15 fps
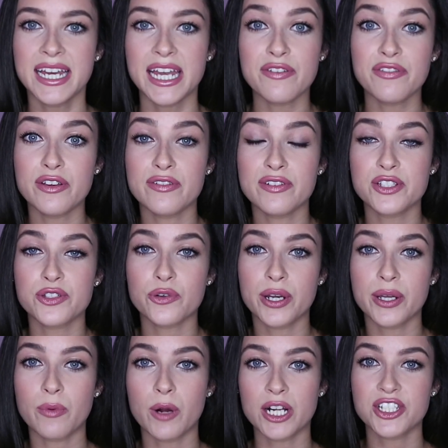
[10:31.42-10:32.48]
If you've
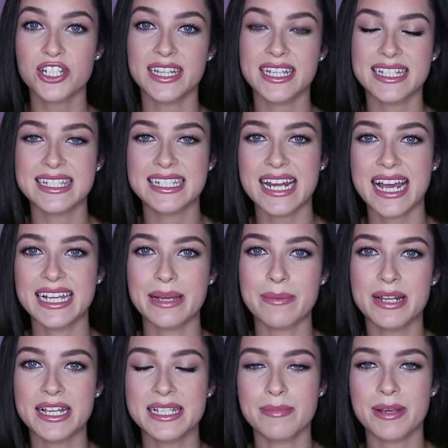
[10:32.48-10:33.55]
enjoyed watching this today, then
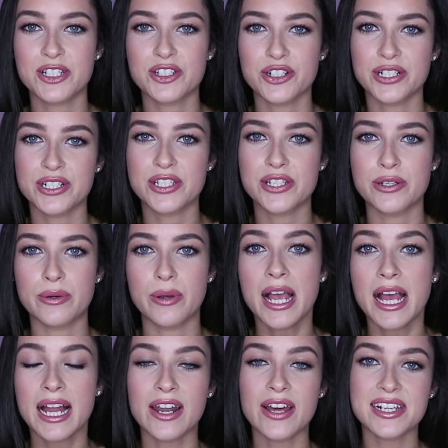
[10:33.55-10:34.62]
please make sure to
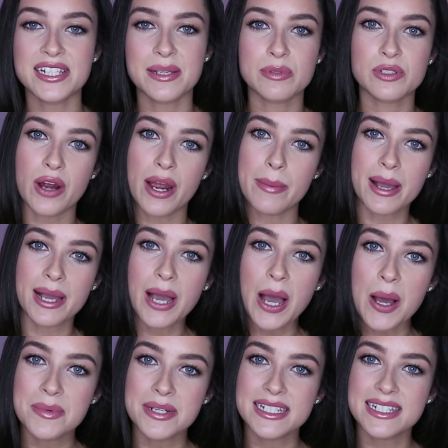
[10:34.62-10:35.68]
like, subscribe and
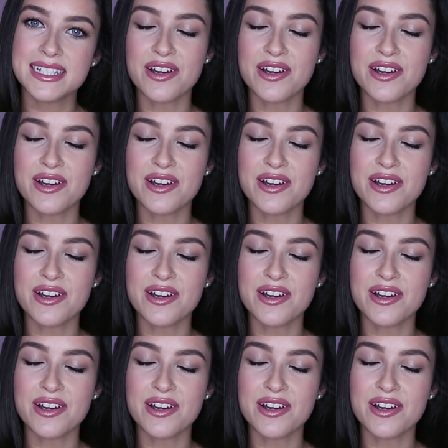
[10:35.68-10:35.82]
comment.